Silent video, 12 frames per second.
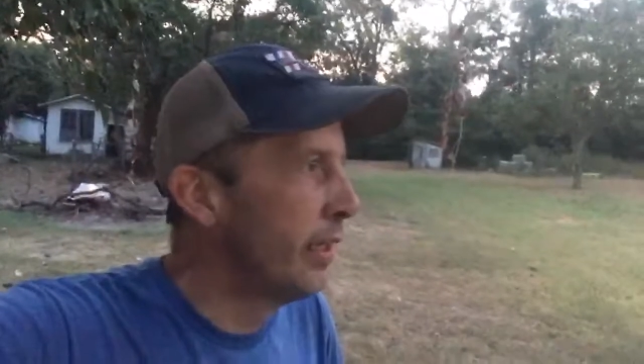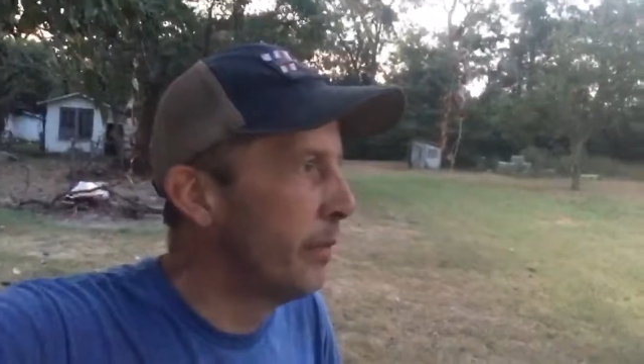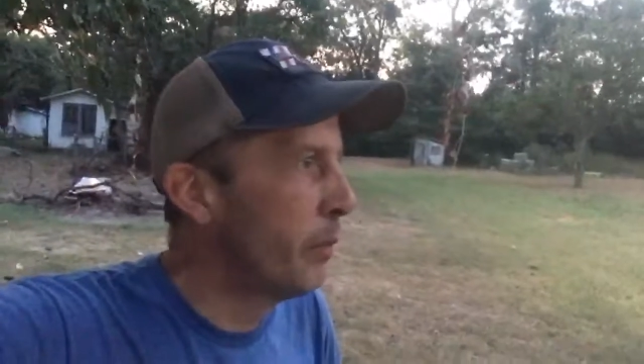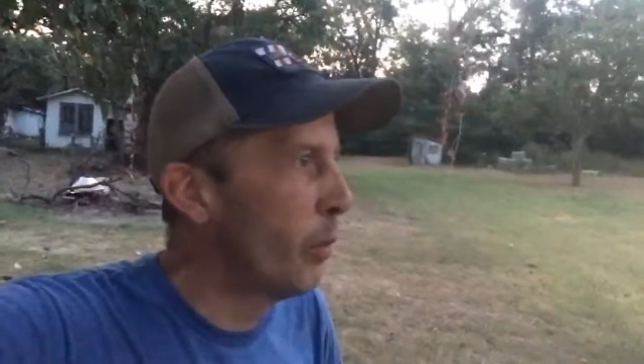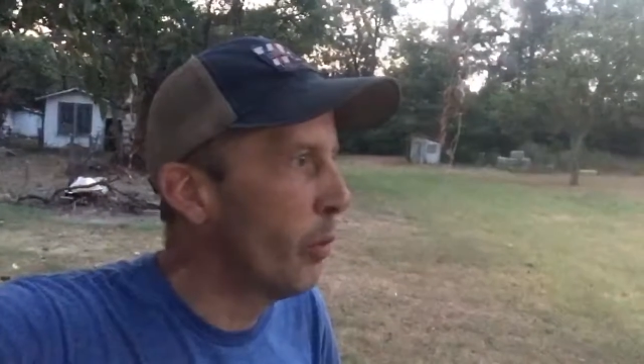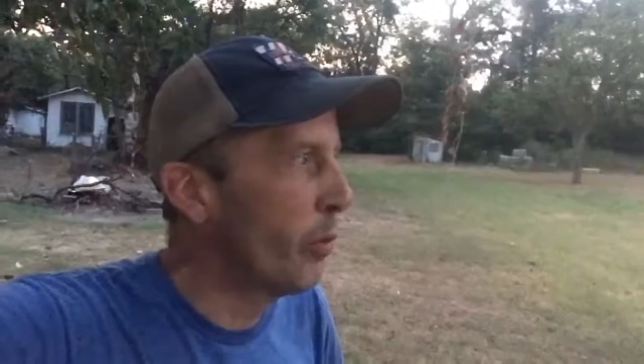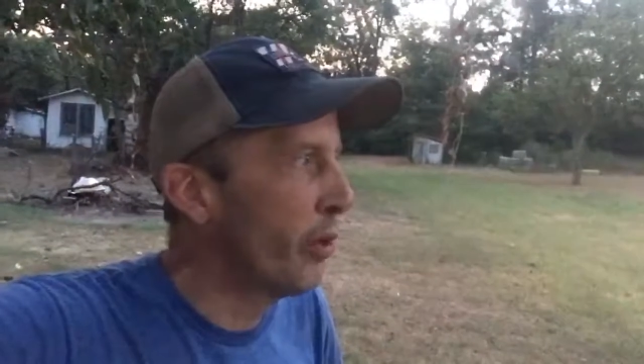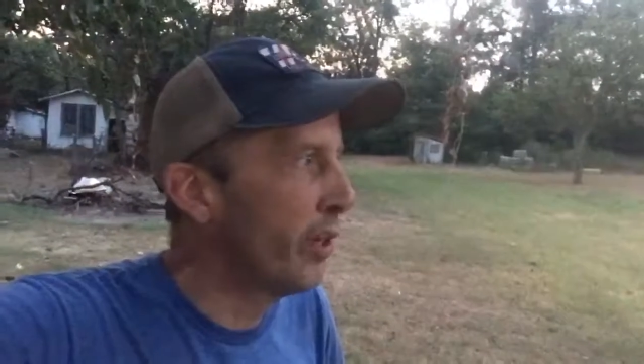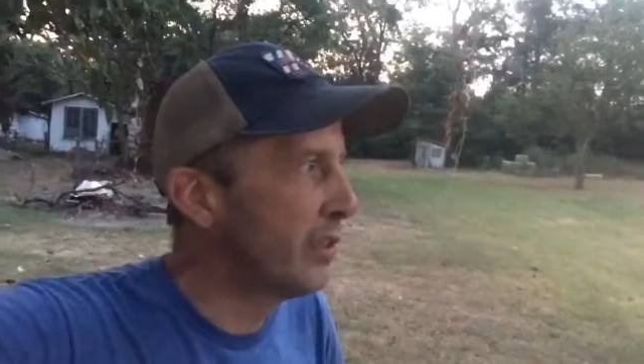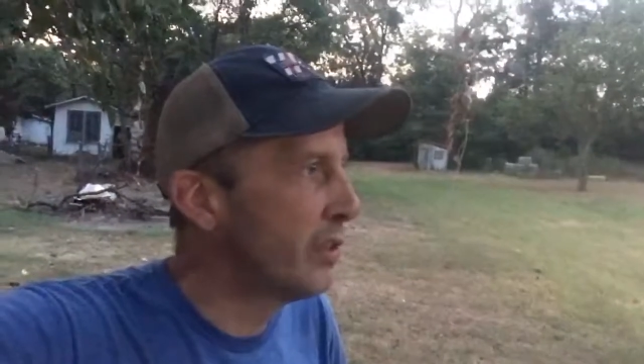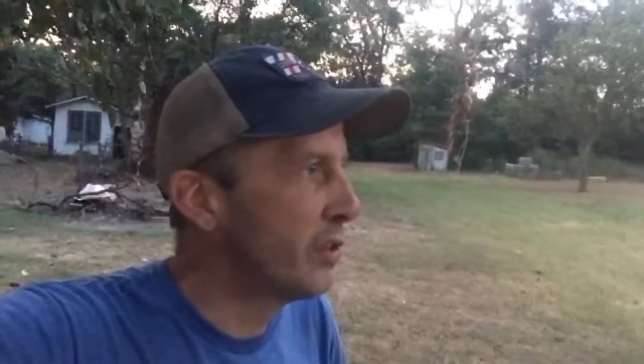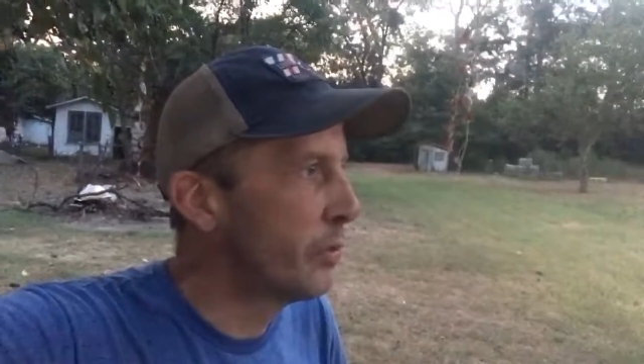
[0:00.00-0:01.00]
them poor
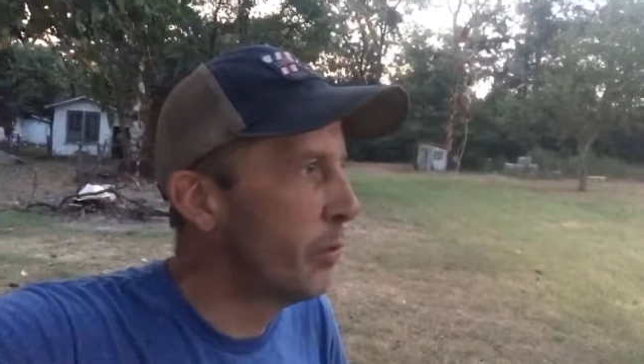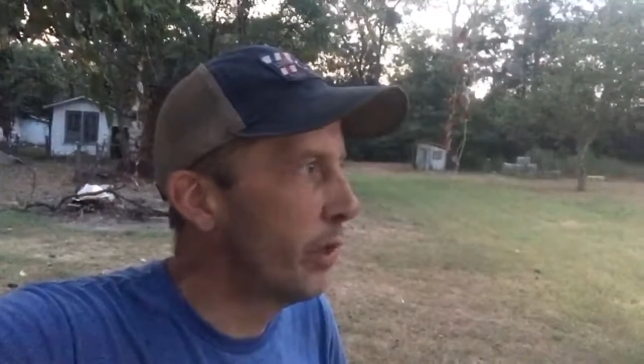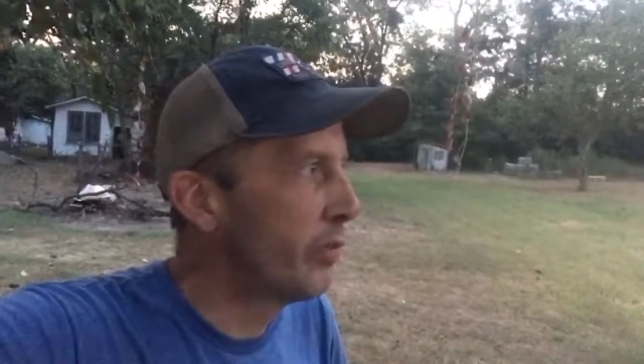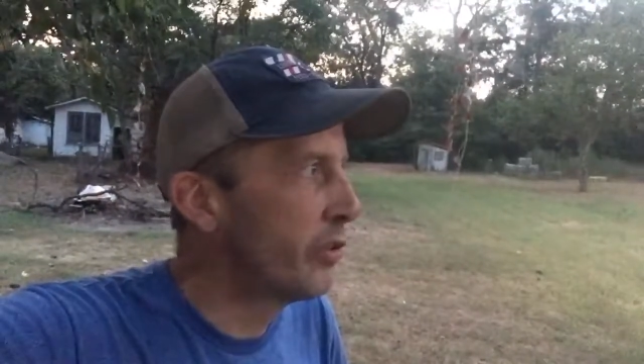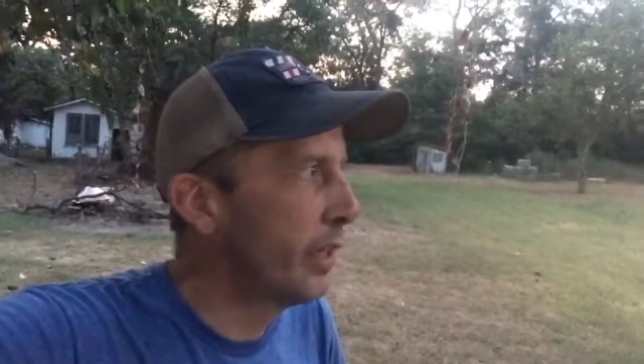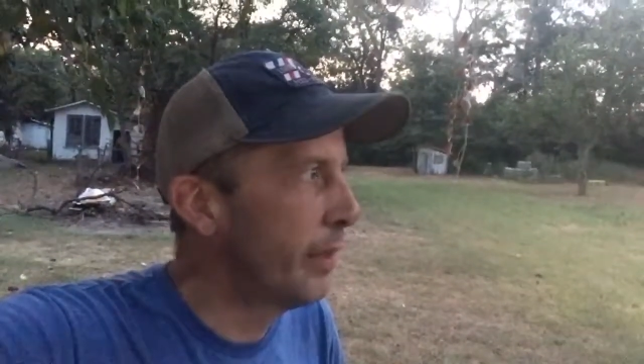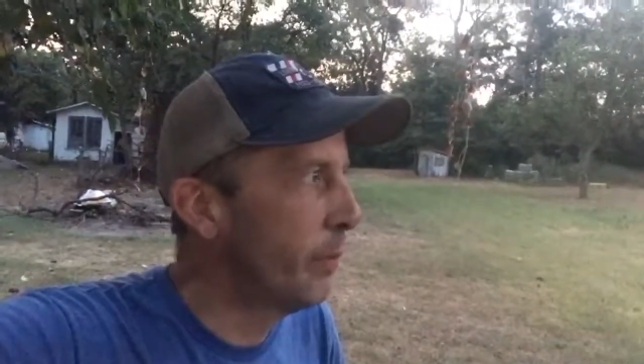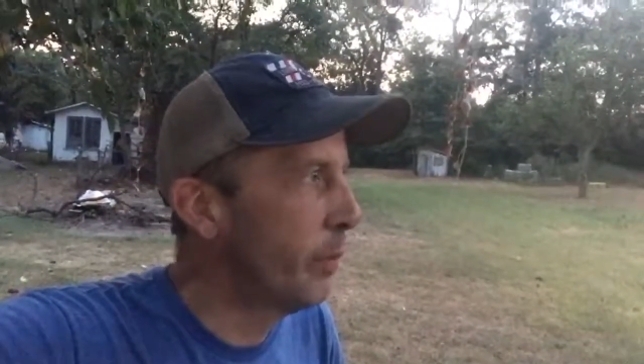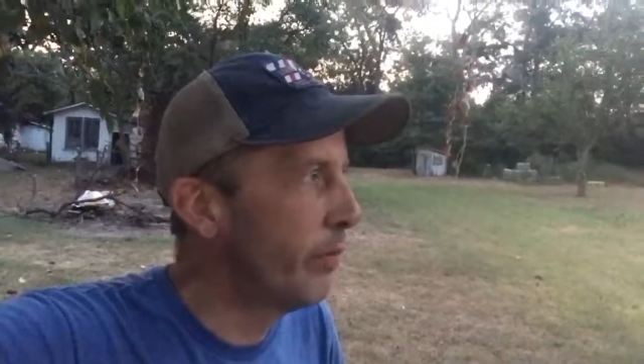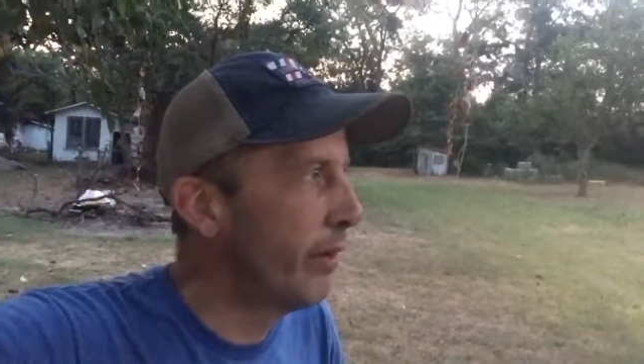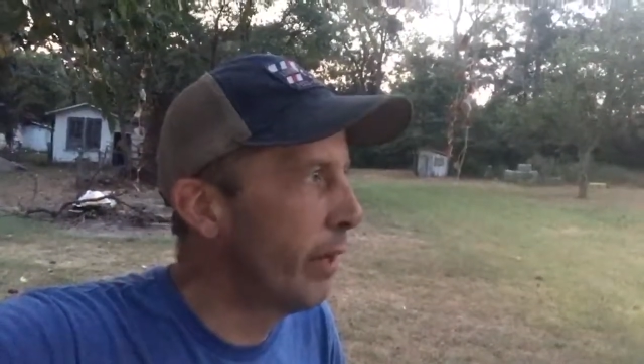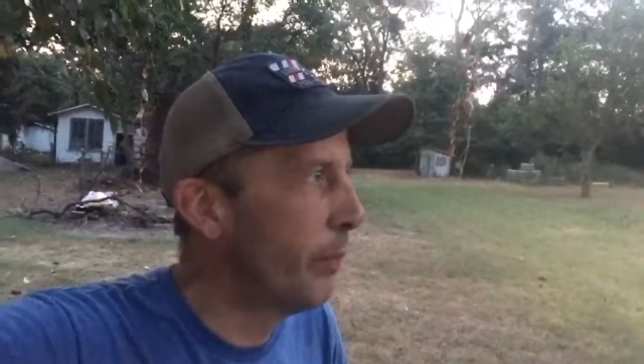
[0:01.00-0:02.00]
things in some rough shape.
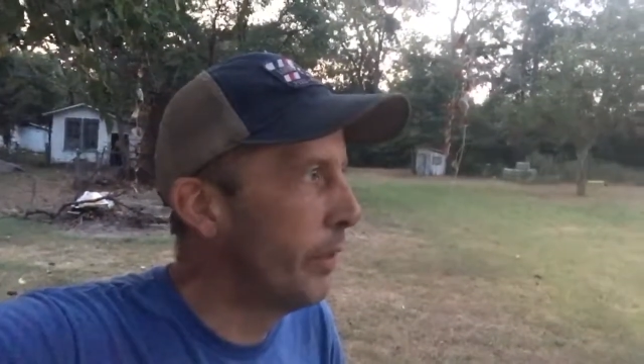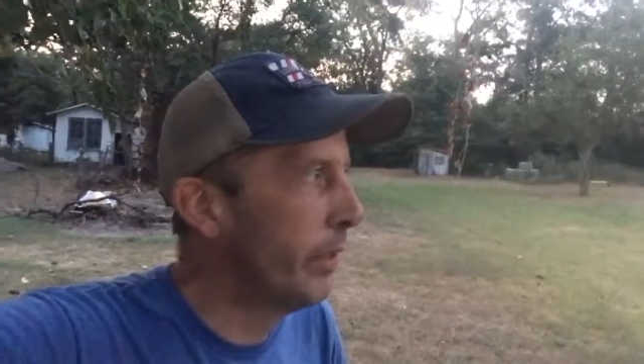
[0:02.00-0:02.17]
We've got them